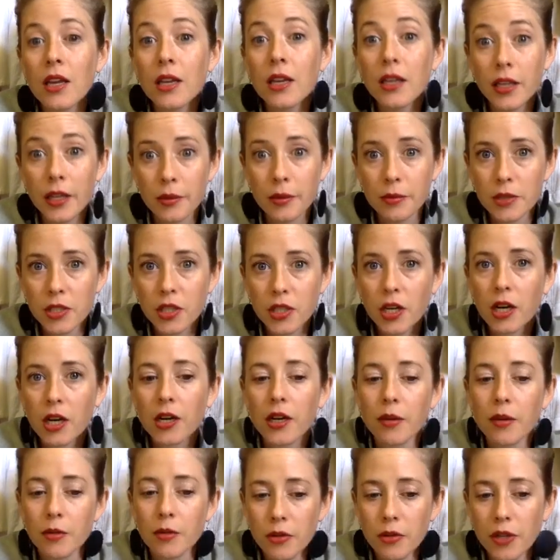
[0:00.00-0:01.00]
EMDR,
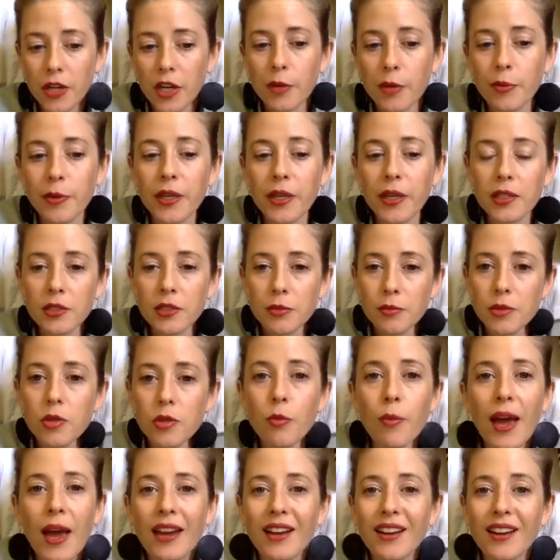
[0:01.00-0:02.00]
hypnotherapy, and some
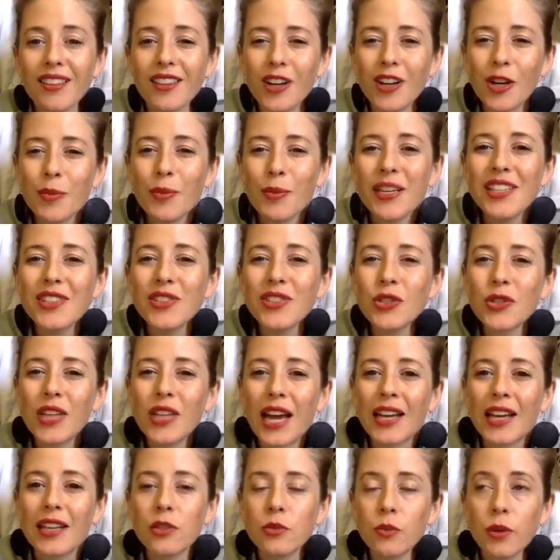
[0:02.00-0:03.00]
somatic therapies. So
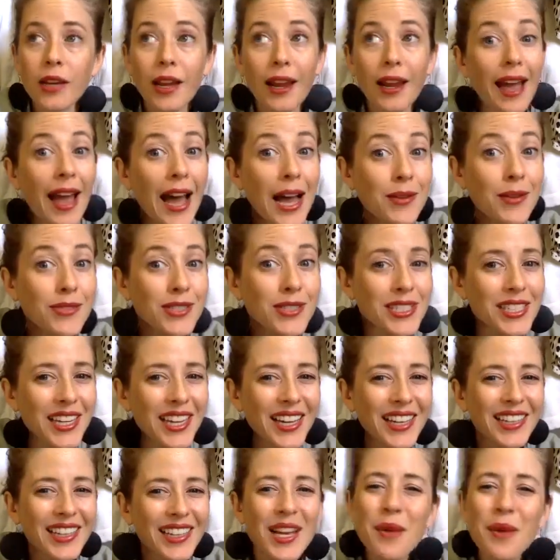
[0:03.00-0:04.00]
that is one I haven't
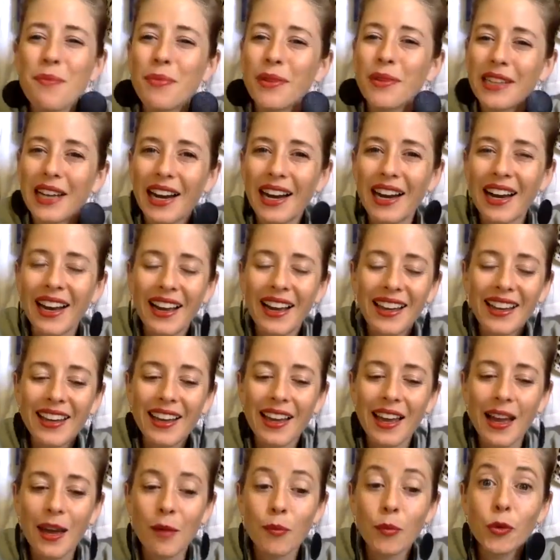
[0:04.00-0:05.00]
done, but I
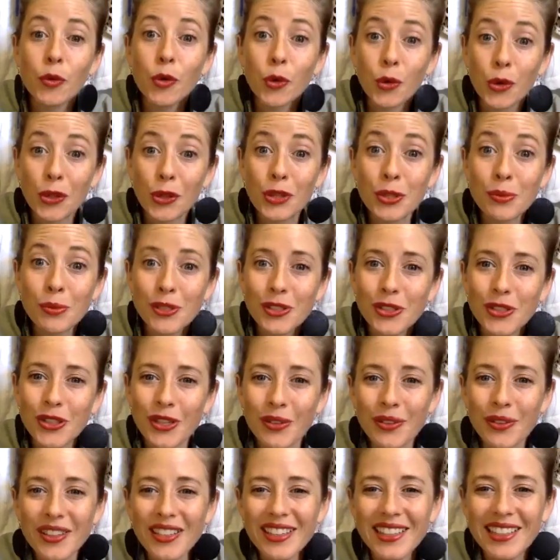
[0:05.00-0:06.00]
am going to be doing
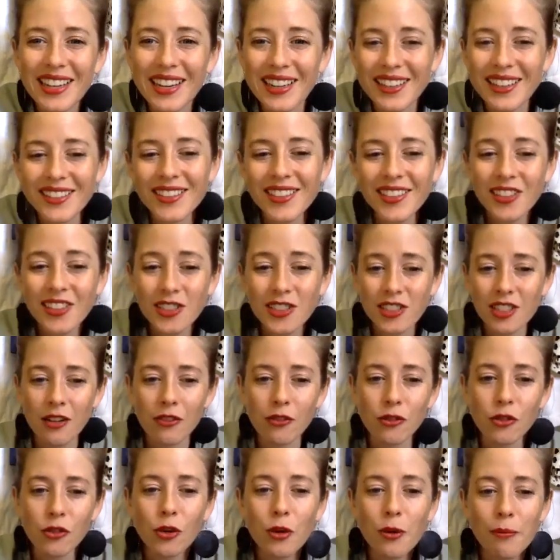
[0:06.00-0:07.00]
within the next
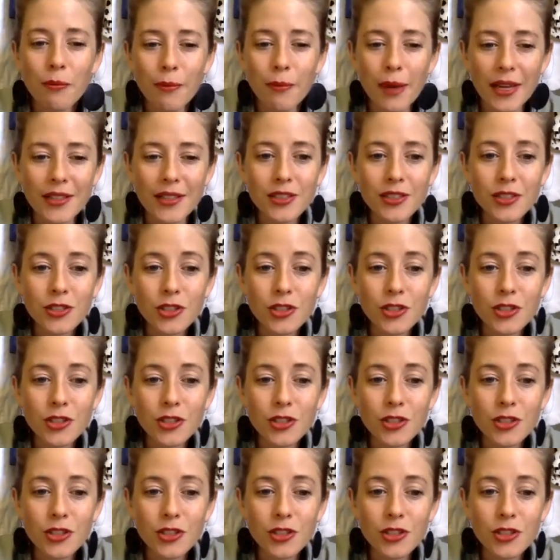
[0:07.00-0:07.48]
several months.